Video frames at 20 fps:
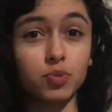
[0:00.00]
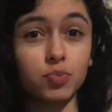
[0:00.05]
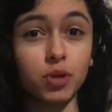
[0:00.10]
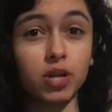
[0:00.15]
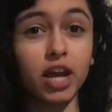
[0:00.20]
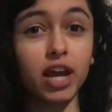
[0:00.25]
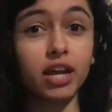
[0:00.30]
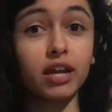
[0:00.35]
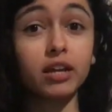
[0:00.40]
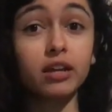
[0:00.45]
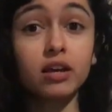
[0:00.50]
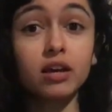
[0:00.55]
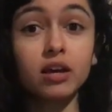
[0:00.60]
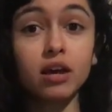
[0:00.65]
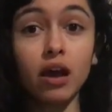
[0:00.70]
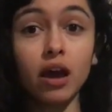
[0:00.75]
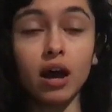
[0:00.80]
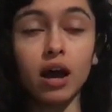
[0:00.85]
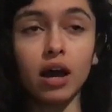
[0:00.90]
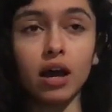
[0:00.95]
Brigade.
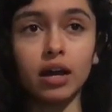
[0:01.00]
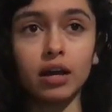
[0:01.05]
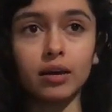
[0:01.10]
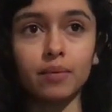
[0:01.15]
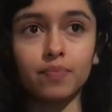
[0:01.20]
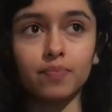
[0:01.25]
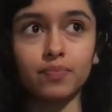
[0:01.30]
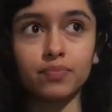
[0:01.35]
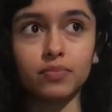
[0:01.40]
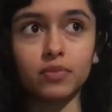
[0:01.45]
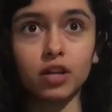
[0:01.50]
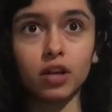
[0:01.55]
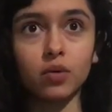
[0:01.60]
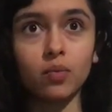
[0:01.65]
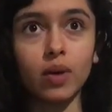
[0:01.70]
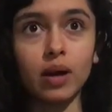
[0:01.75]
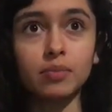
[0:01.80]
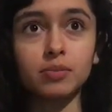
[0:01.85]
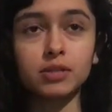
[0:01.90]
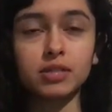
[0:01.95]
Um, their
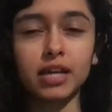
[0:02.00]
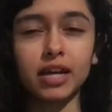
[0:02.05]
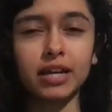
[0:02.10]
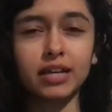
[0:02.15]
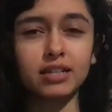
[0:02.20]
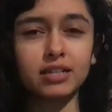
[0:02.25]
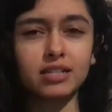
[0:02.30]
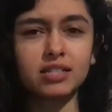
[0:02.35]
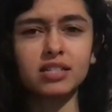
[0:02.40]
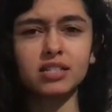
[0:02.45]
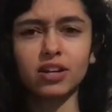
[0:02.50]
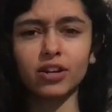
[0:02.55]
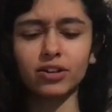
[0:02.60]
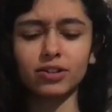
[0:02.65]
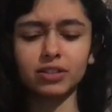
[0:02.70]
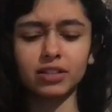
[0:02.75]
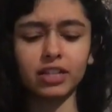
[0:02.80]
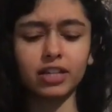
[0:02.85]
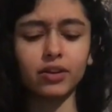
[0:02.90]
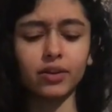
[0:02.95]
website is
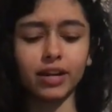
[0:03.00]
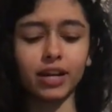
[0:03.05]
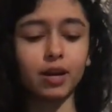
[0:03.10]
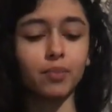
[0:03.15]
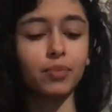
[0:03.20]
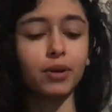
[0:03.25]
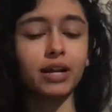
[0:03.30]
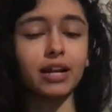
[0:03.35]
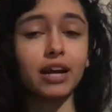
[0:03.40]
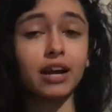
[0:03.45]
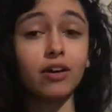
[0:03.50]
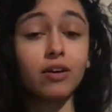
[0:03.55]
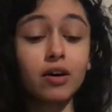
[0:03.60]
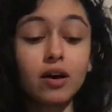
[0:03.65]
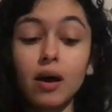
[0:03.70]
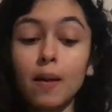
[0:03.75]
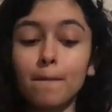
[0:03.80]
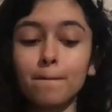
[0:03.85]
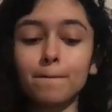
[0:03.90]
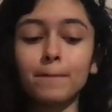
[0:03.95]
currently going up right now,
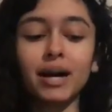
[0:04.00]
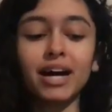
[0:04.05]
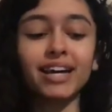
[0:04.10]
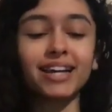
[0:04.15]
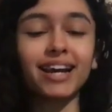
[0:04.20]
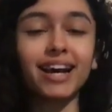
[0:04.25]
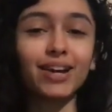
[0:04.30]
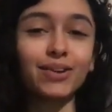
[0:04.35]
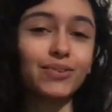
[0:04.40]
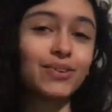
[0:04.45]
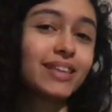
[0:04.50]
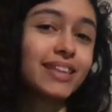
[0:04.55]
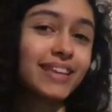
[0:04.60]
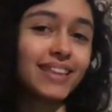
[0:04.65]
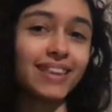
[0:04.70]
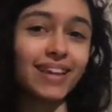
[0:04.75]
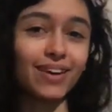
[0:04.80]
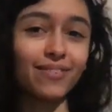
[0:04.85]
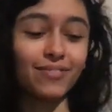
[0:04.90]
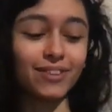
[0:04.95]
but I really
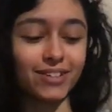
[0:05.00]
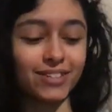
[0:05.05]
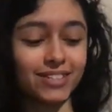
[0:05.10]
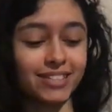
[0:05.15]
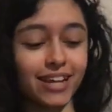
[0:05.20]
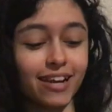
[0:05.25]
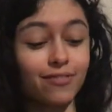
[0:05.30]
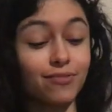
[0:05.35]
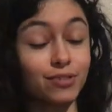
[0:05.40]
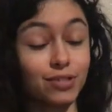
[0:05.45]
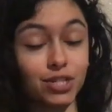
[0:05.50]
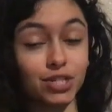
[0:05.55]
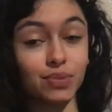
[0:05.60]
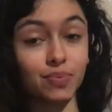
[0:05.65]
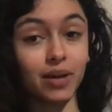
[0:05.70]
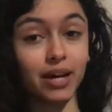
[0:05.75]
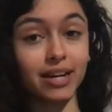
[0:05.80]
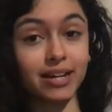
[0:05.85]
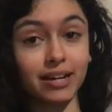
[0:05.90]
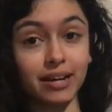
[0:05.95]
love their stuff, which is
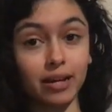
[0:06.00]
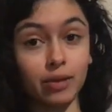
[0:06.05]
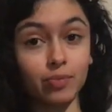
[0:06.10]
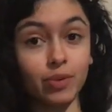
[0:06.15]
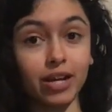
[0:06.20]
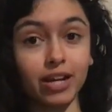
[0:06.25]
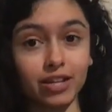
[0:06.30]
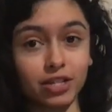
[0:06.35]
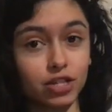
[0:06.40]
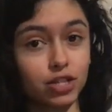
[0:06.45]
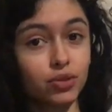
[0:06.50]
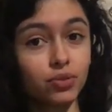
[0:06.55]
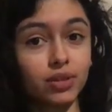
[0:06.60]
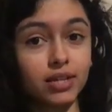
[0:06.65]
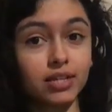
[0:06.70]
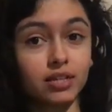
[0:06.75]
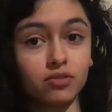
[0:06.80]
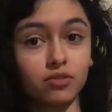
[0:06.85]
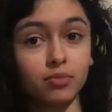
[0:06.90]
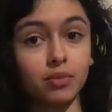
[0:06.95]
why I ended up getting two
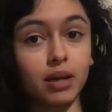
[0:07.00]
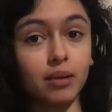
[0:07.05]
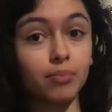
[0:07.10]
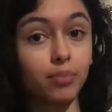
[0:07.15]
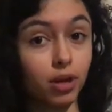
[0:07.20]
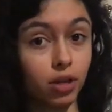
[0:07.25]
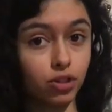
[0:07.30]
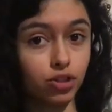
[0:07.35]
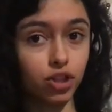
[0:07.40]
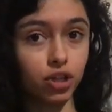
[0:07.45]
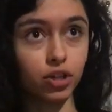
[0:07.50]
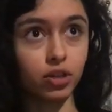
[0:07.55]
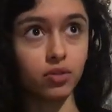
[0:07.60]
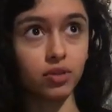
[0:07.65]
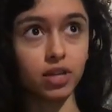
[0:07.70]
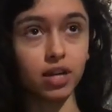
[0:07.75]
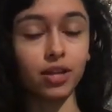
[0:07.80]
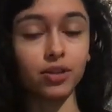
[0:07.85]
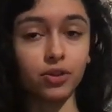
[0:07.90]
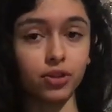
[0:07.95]
things from them, but I'll show you
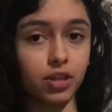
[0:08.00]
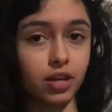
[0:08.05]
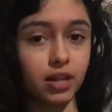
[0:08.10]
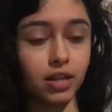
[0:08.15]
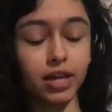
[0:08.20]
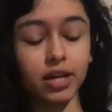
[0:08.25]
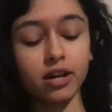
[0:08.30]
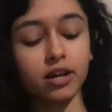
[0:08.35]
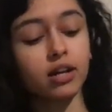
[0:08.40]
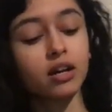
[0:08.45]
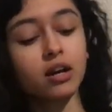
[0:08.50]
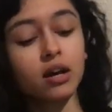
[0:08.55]
the other thing later.